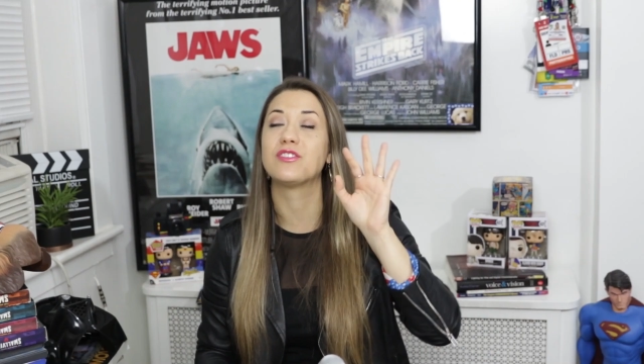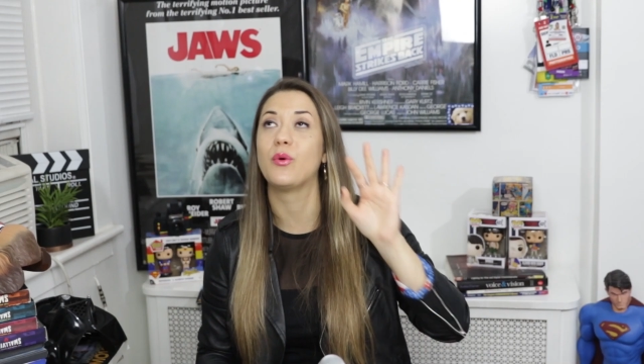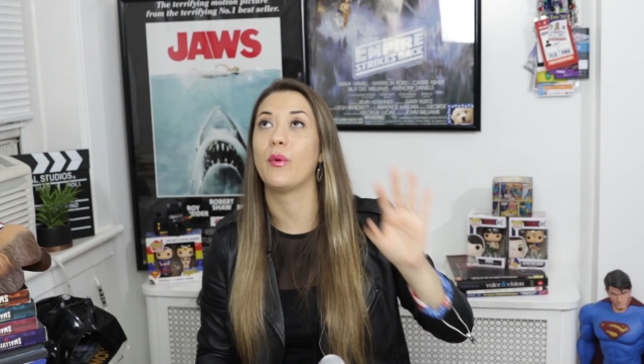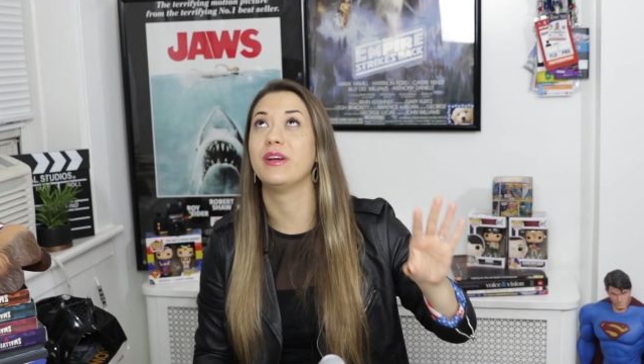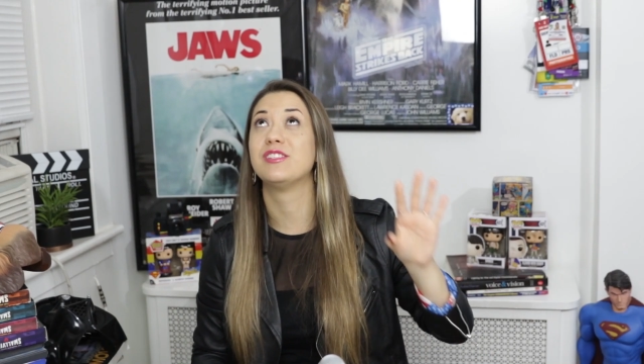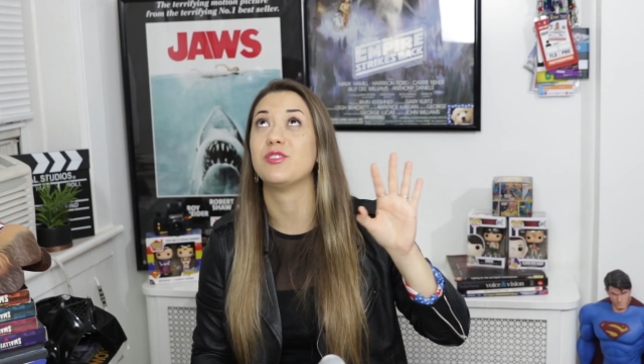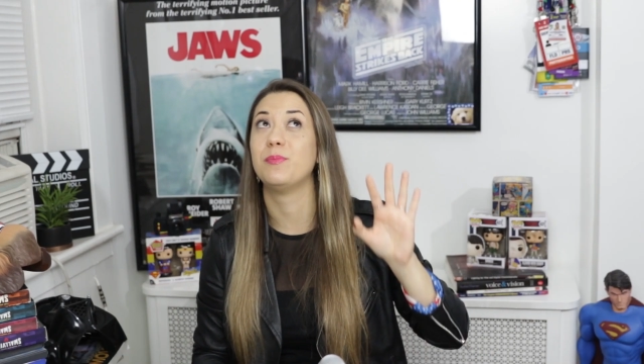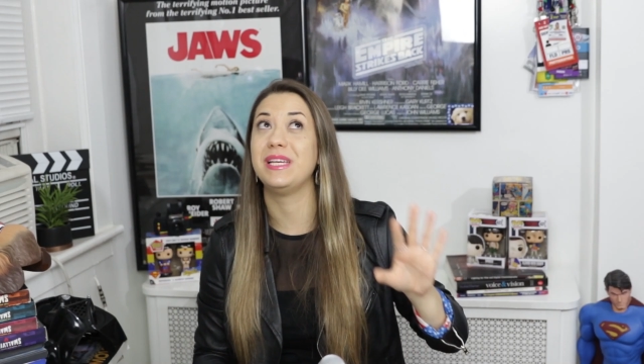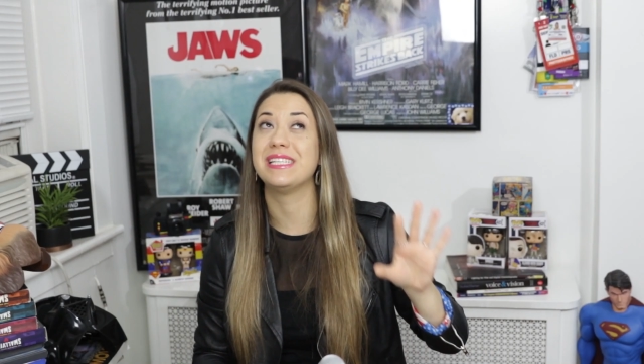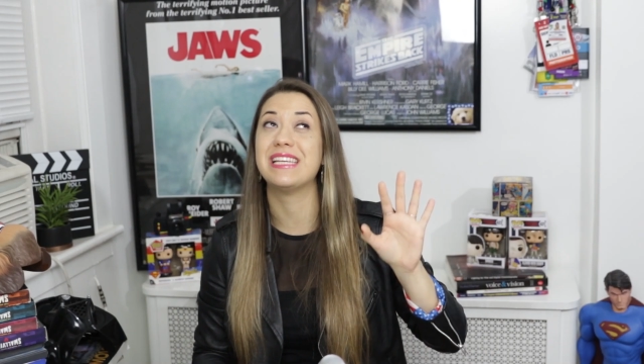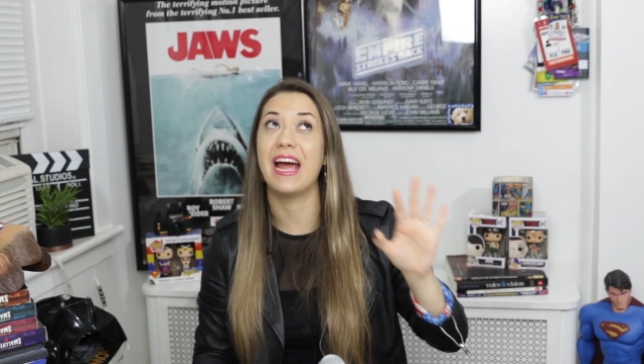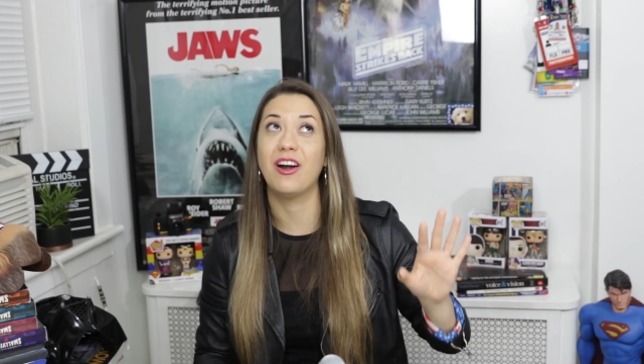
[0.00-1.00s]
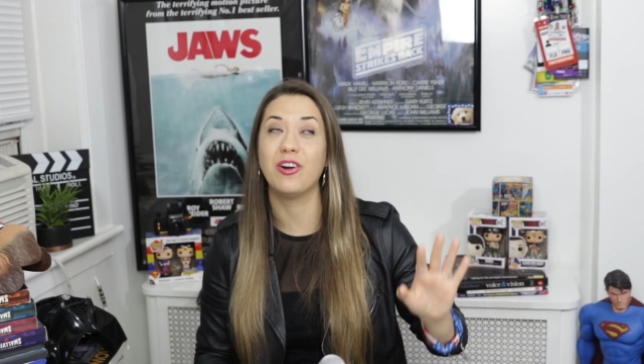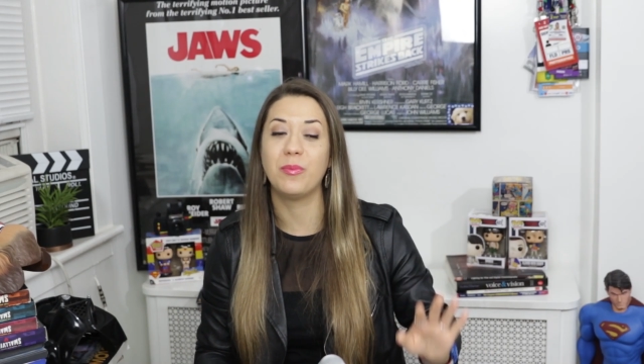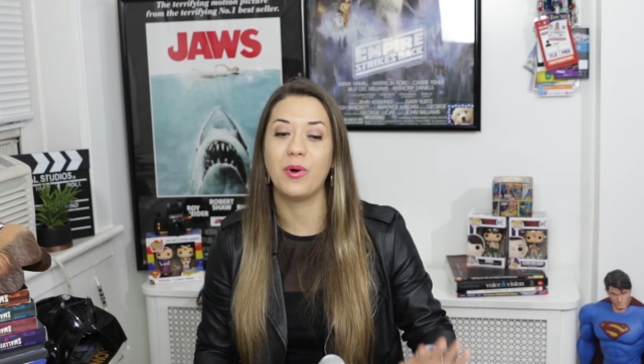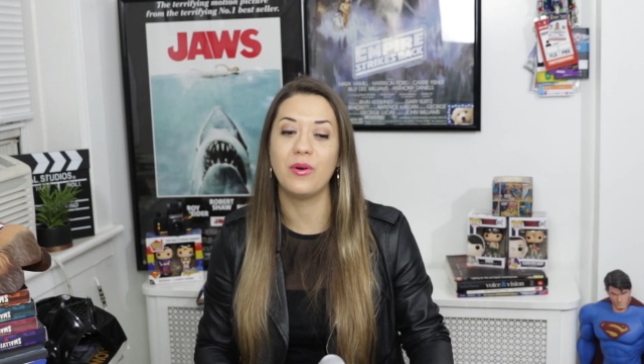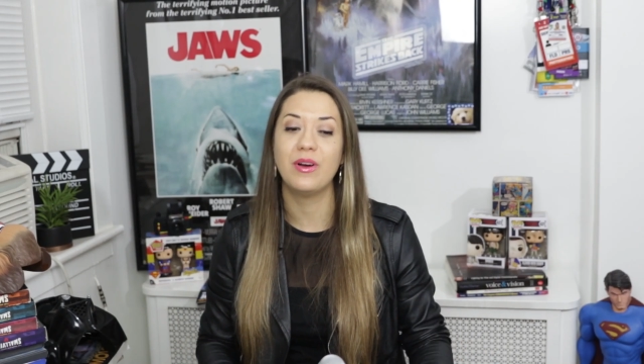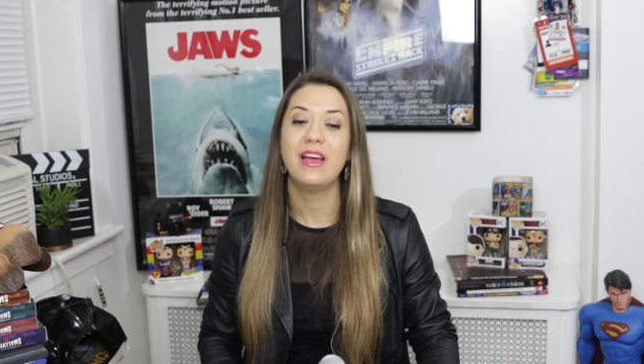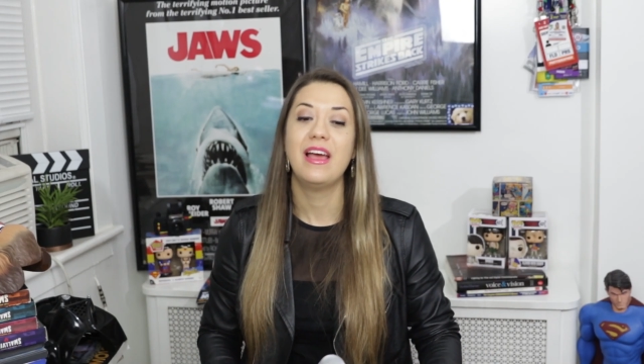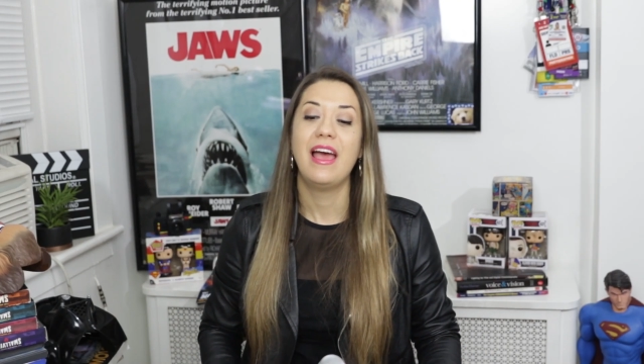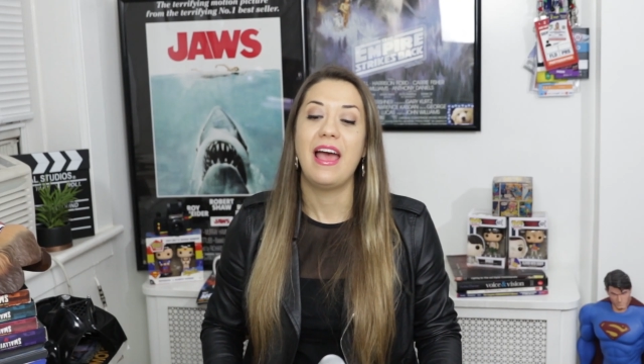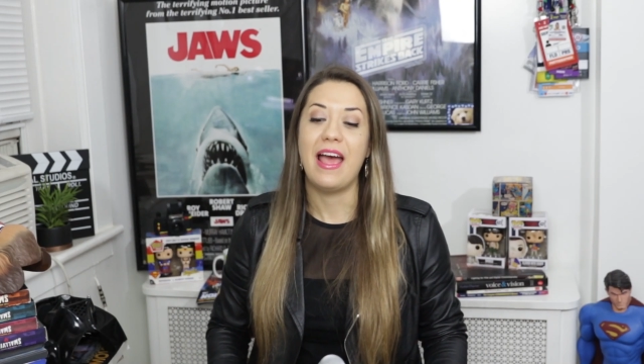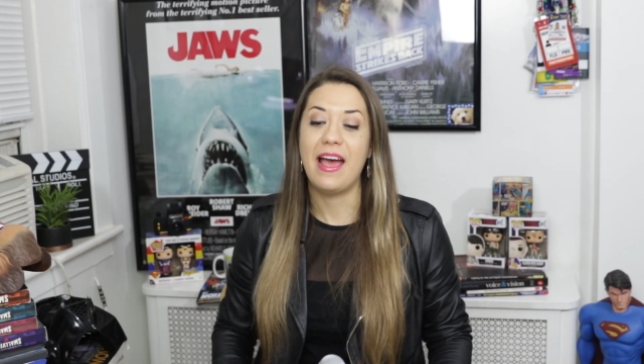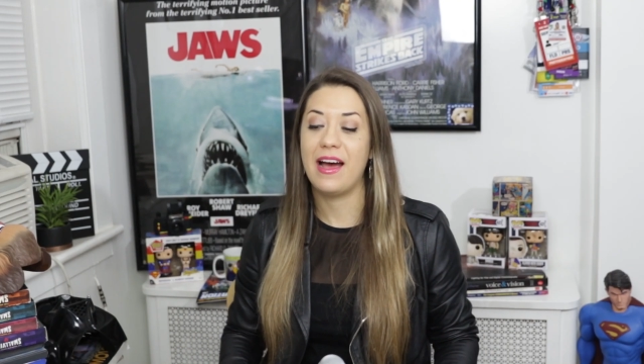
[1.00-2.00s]
is going to be terrible,
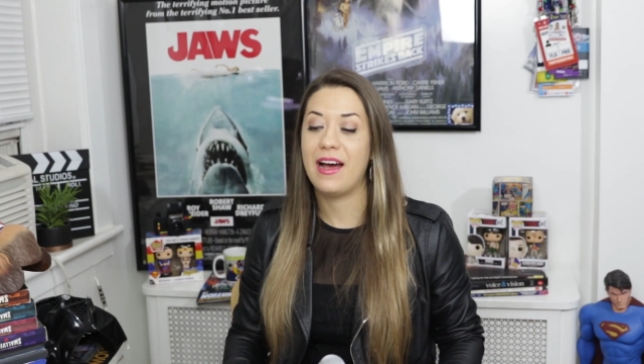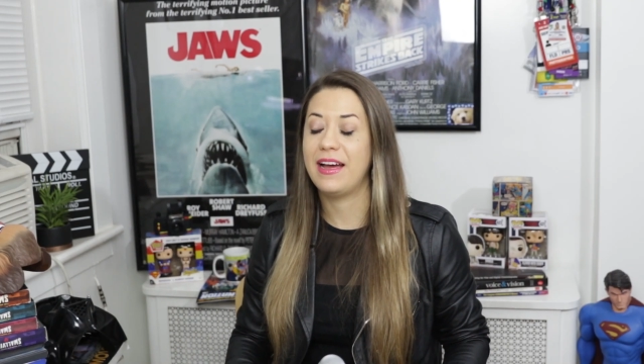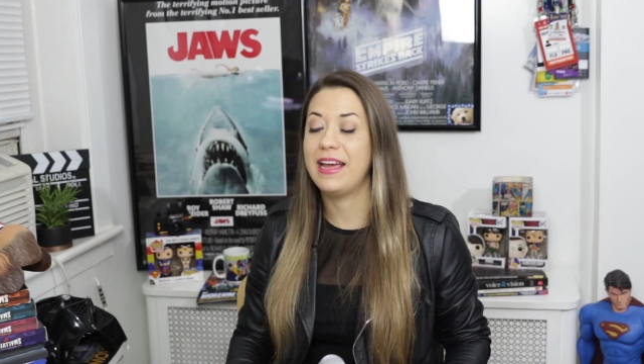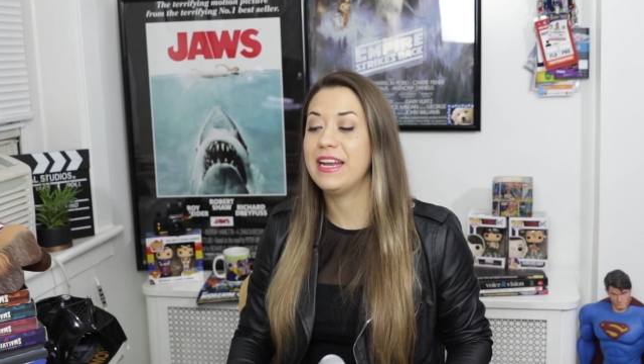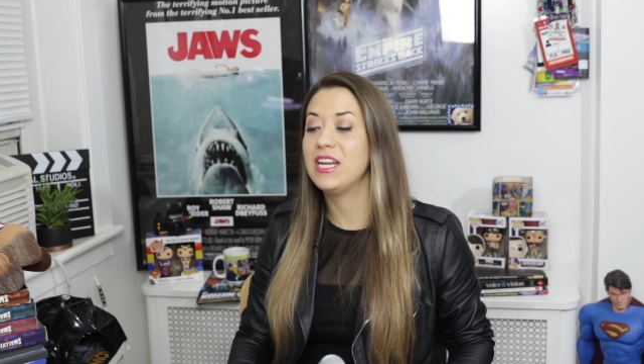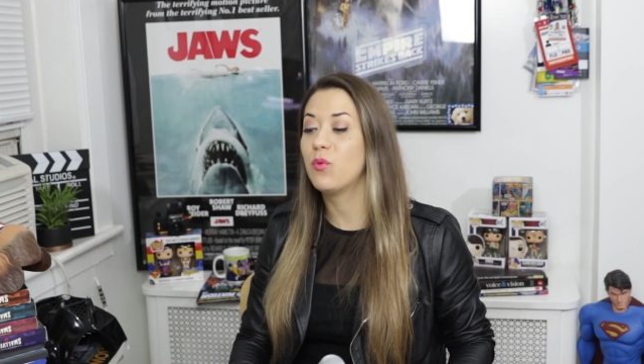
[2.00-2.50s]
and